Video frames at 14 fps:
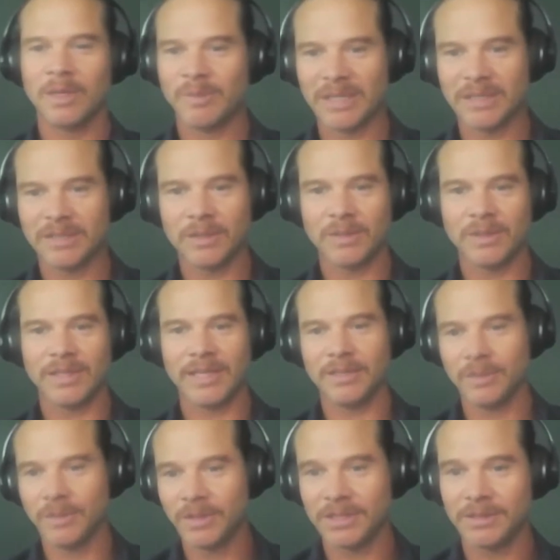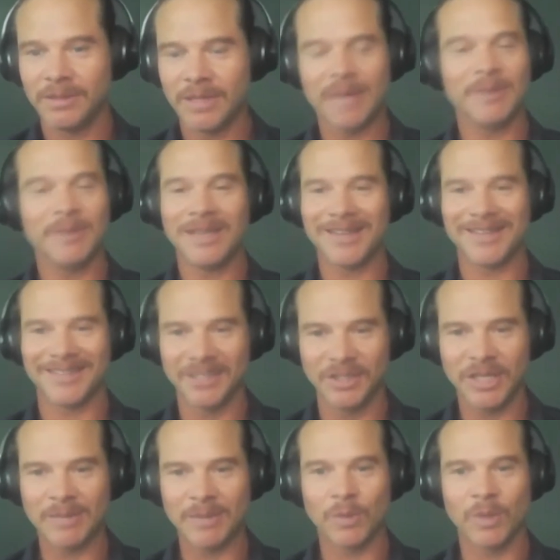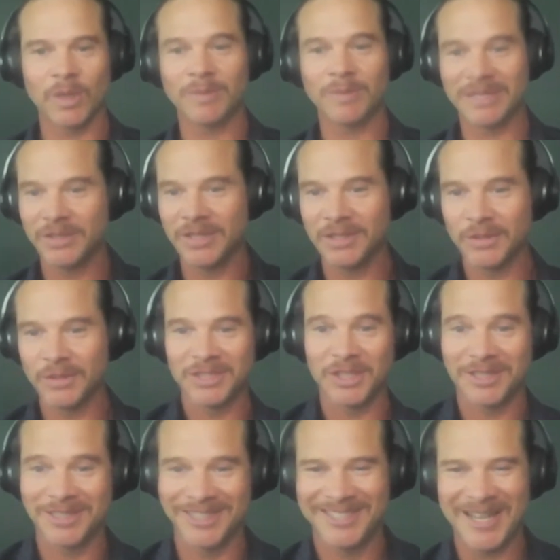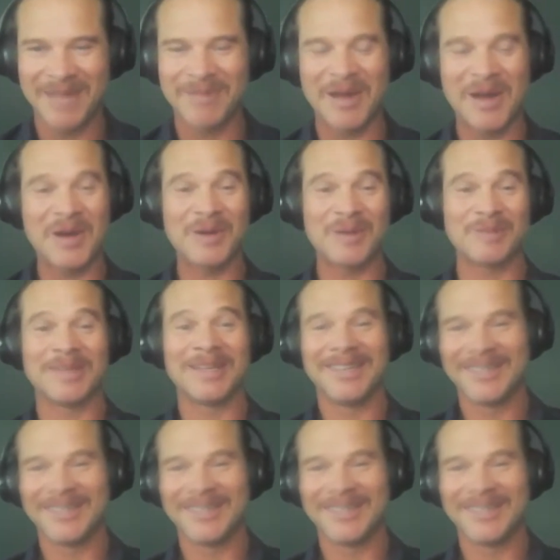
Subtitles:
but so that they do good, I mean, not a good job at work, but so they do a good job at home